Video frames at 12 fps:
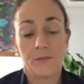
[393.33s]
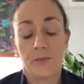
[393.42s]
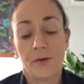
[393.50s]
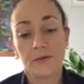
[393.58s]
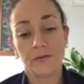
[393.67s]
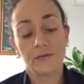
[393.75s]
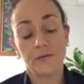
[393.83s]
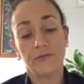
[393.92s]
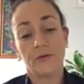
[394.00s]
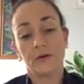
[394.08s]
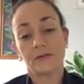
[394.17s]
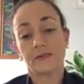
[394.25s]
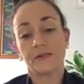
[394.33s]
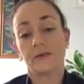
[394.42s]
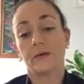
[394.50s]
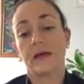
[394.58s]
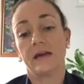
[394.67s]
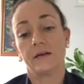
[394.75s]
Both of the first
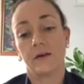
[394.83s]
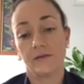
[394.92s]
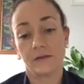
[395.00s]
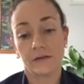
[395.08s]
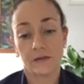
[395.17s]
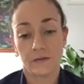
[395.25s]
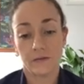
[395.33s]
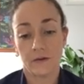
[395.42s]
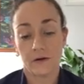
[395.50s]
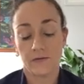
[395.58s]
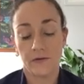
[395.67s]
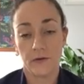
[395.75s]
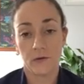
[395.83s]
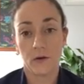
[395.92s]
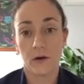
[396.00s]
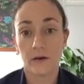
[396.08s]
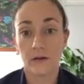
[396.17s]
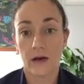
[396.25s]
two handovers I felt
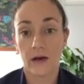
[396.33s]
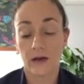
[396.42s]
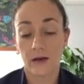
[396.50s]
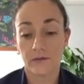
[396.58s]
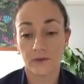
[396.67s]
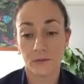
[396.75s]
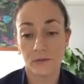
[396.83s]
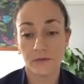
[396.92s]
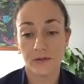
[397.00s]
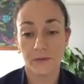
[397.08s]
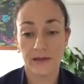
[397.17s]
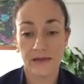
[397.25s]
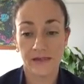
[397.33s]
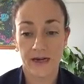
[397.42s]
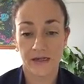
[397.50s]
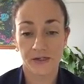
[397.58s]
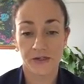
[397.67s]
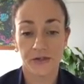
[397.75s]
quite uncomfortable to be
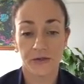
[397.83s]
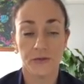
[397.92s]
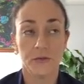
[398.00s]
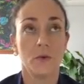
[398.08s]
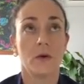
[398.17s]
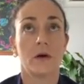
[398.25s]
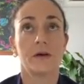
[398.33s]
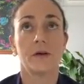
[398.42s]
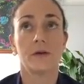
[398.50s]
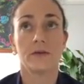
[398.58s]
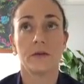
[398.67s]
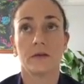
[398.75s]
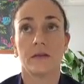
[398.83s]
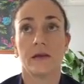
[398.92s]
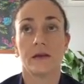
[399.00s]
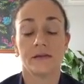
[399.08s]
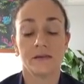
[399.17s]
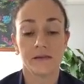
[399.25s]
attached to. I don't think
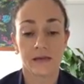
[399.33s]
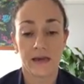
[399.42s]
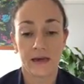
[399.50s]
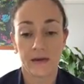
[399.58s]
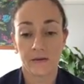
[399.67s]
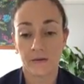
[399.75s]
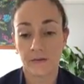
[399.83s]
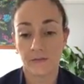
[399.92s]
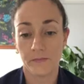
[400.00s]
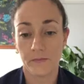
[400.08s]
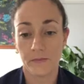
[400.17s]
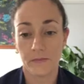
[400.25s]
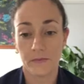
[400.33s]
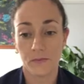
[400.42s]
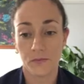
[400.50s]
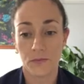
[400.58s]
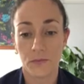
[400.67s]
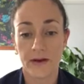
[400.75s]
there's any
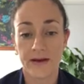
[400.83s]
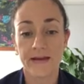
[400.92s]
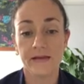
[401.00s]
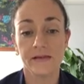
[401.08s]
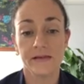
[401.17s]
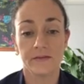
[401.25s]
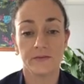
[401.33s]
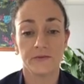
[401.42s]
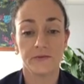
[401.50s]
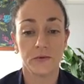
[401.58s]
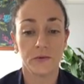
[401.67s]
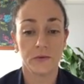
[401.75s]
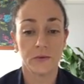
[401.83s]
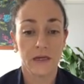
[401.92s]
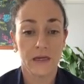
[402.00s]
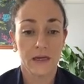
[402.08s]
reason for